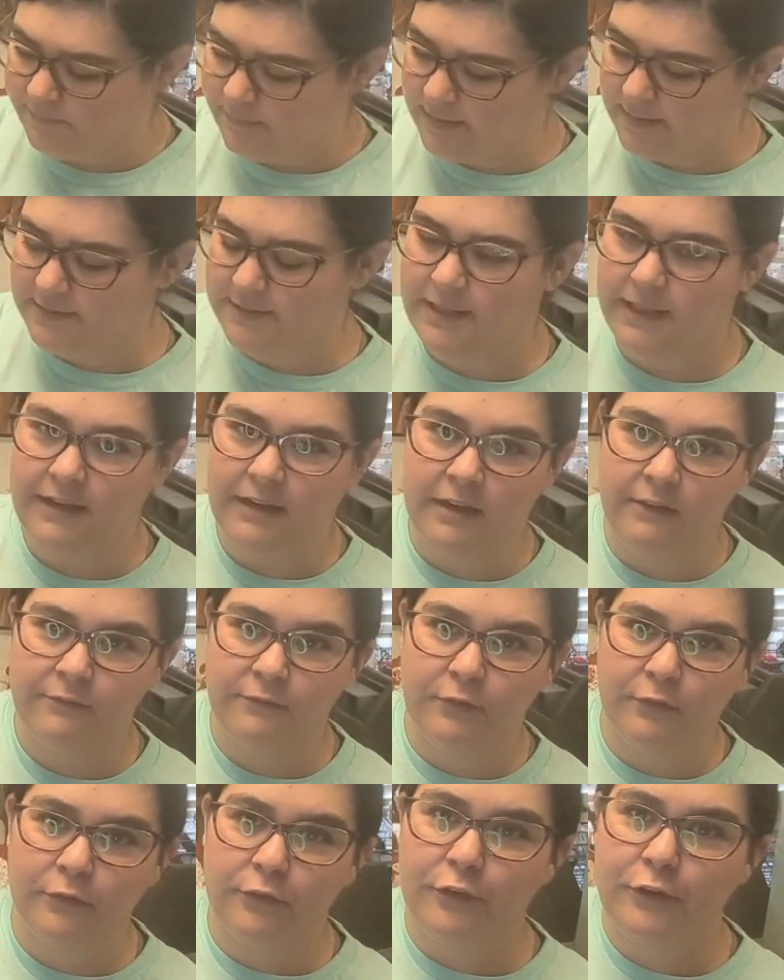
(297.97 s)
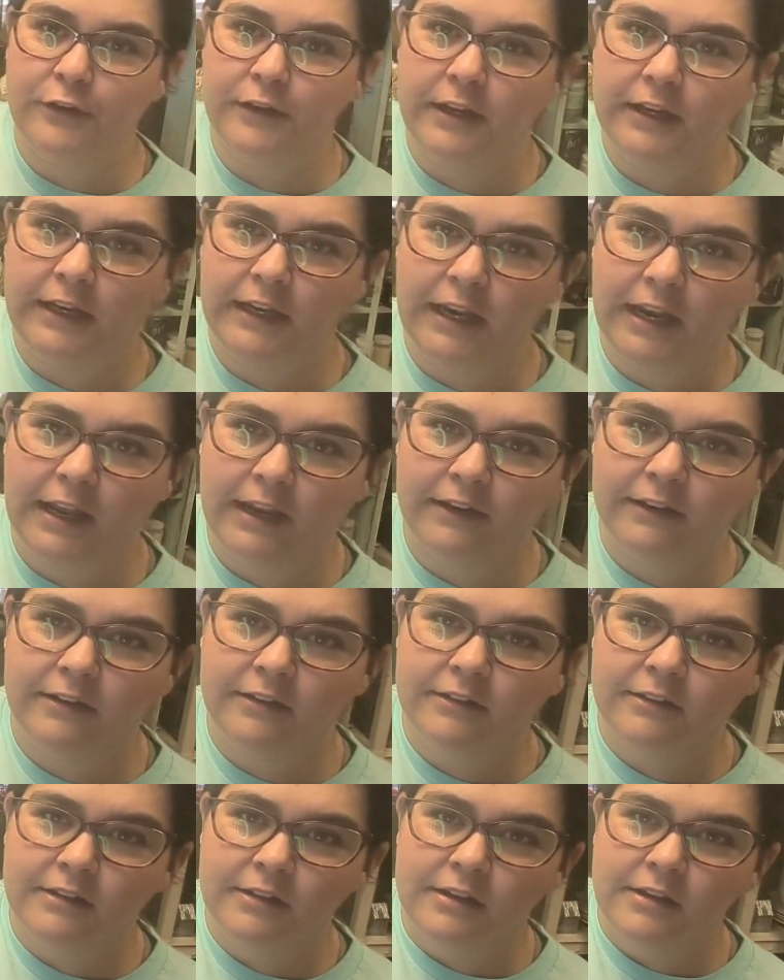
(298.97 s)
pass that up for $3.99.
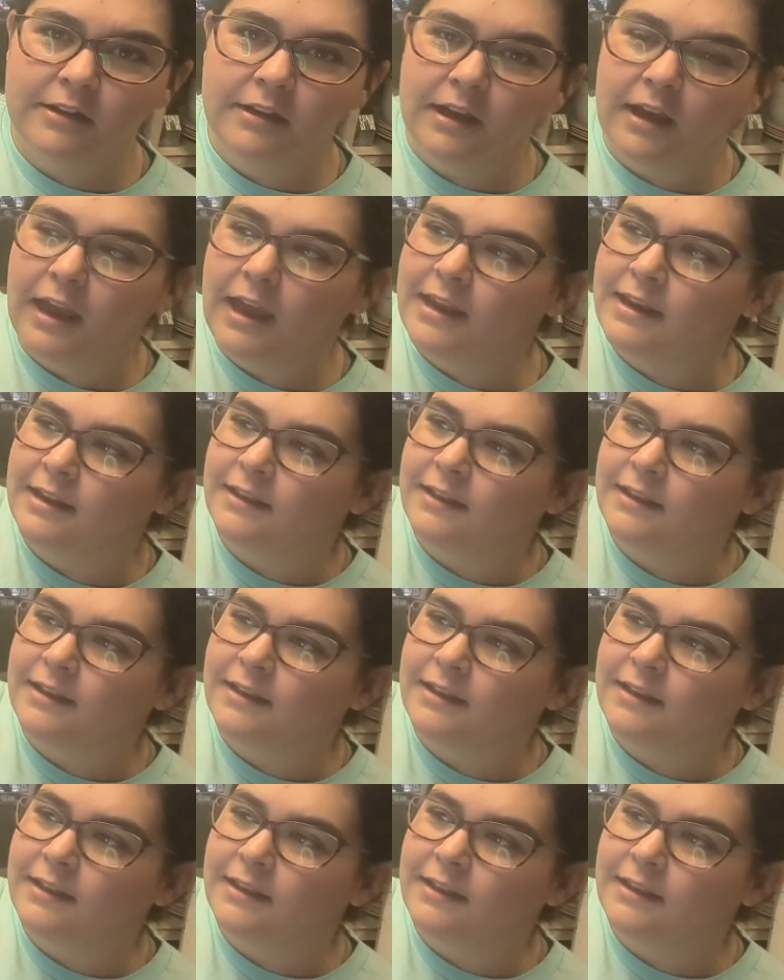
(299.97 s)
And